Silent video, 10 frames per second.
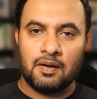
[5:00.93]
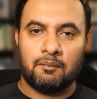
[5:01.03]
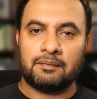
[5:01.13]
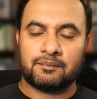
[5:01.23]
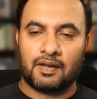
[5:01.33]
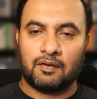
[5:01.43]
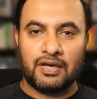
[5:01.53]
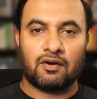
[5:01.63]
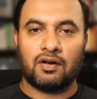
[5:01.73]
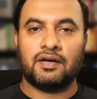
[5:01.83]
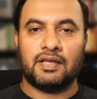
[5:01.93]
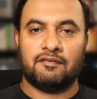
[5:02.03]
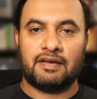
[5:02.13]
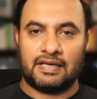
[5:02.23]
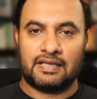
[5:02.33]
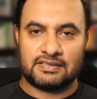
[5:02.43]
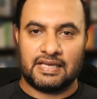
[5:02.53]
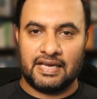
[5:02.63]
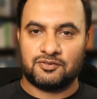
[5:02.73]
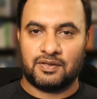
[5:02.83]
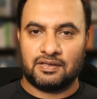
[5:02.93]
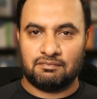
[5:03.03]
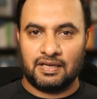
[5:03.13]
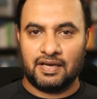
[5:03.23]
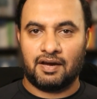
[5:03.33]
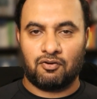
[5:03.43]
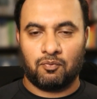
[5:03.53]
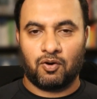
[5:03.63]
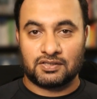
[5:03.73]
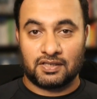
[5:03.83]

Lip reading: But we are already living in this age when AI robots are a